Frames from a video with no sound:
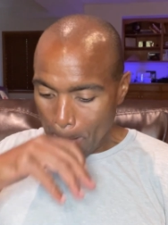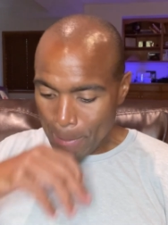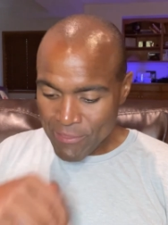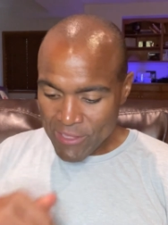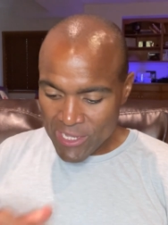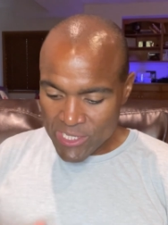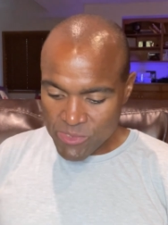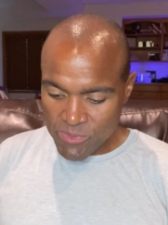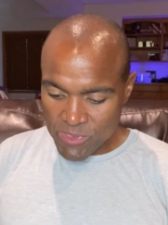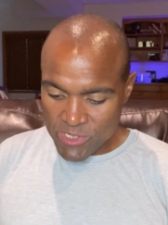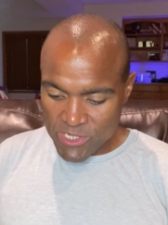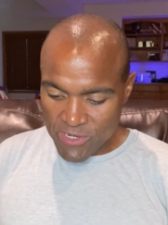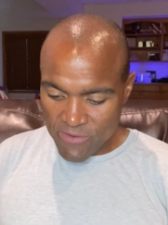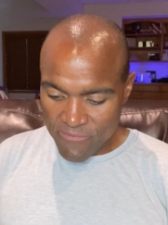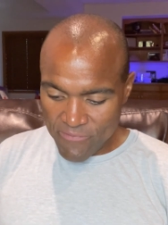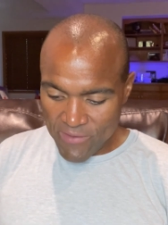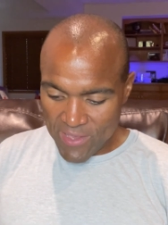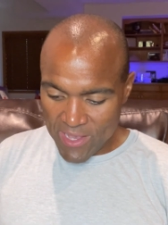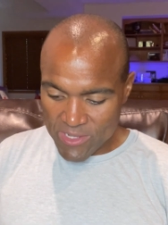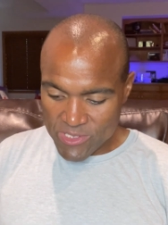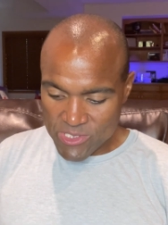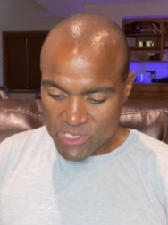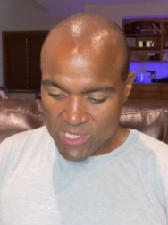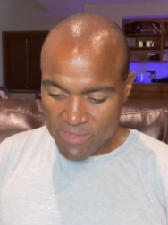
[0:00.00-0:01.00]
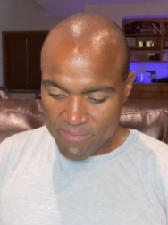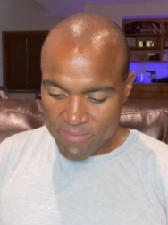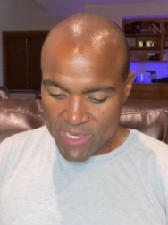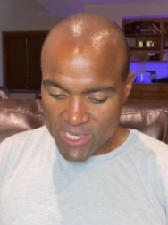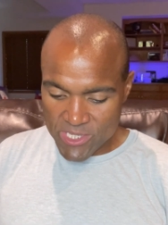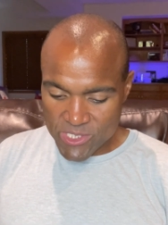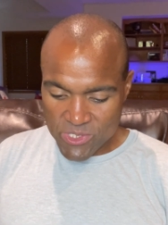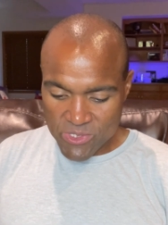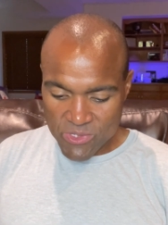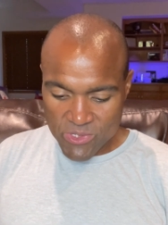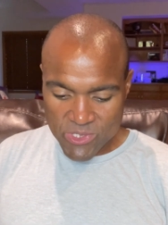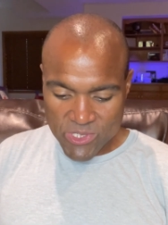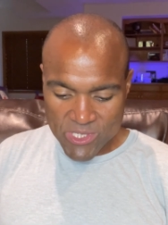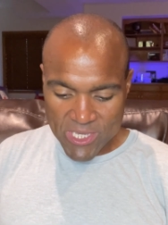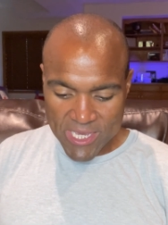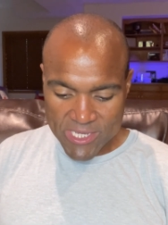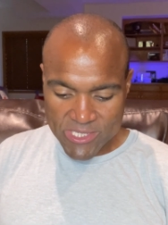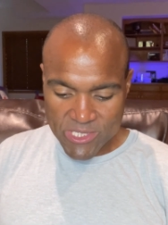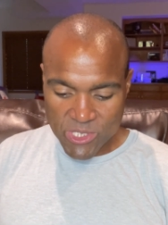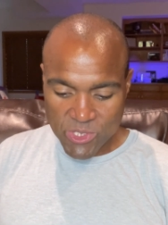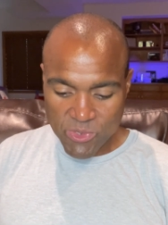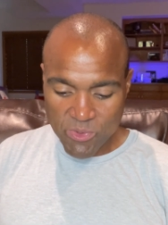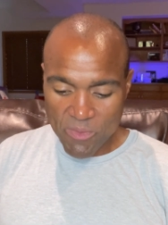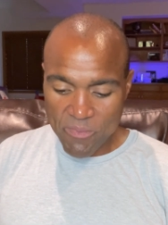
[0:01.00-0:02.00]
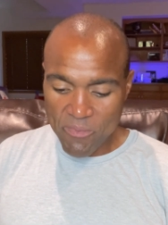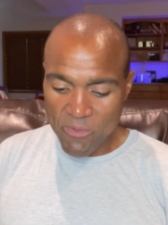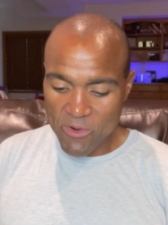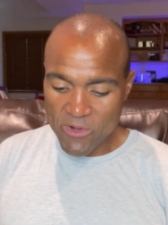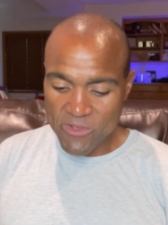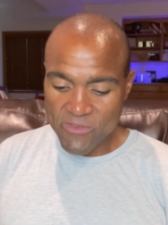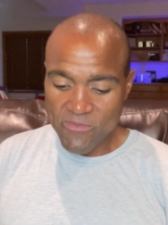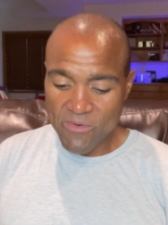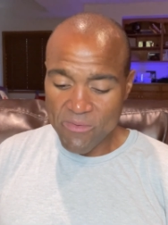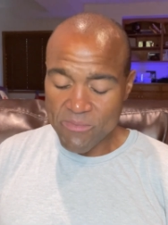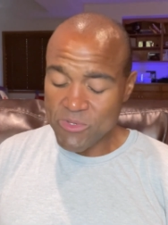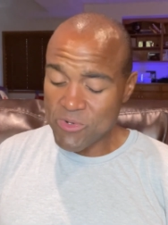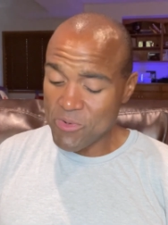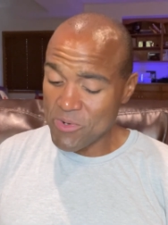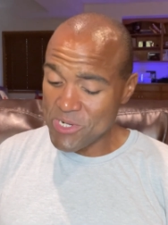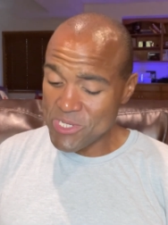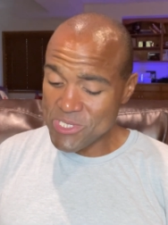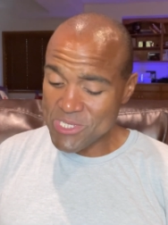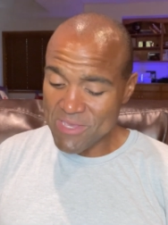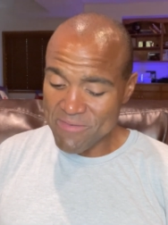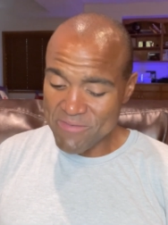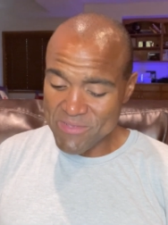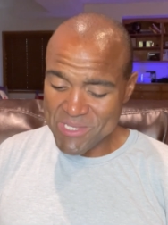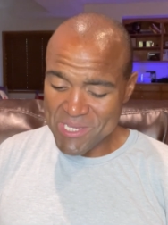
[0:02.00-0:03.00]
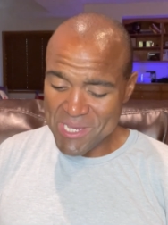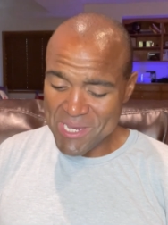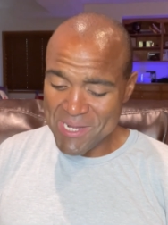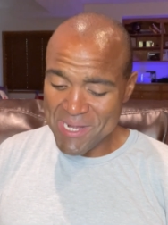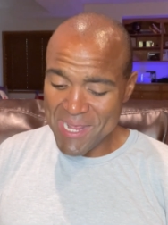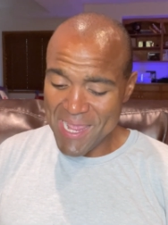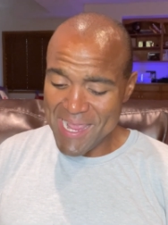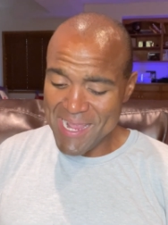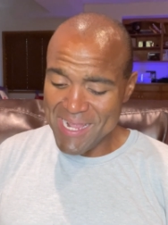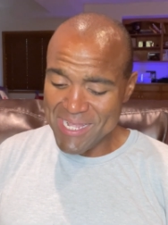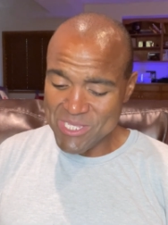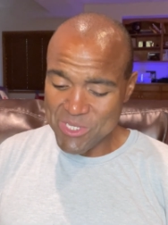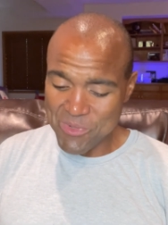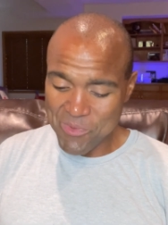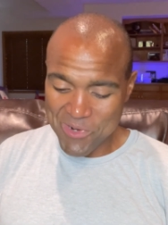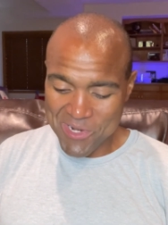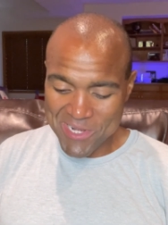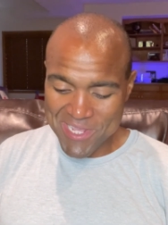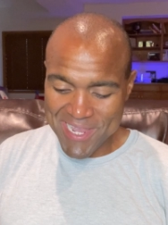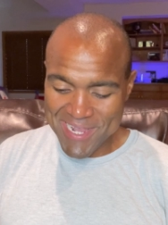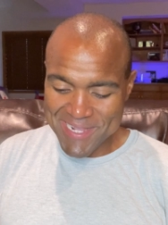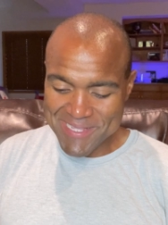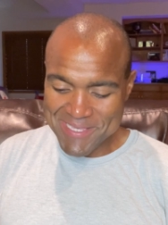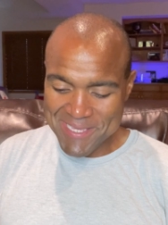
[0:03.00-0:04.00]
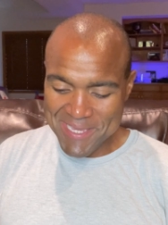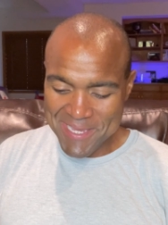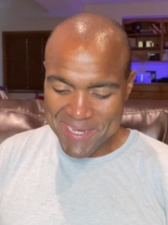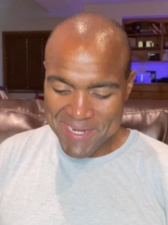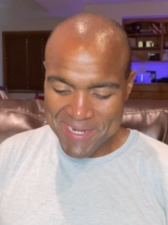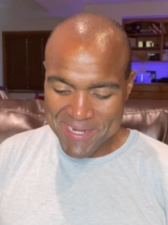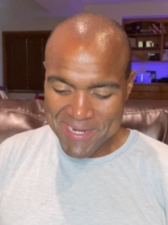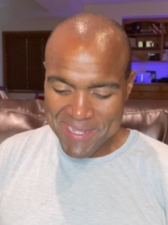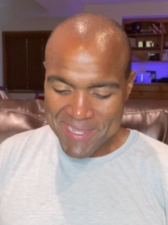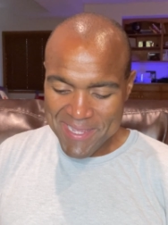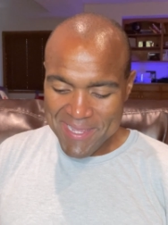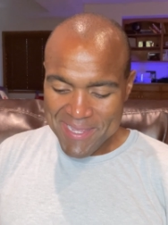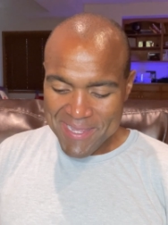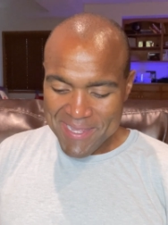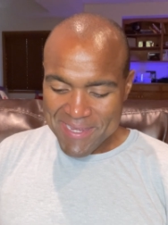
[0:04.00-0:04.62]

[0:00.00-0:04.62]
That's when she found CBS News Texas reports from 2017 and 2018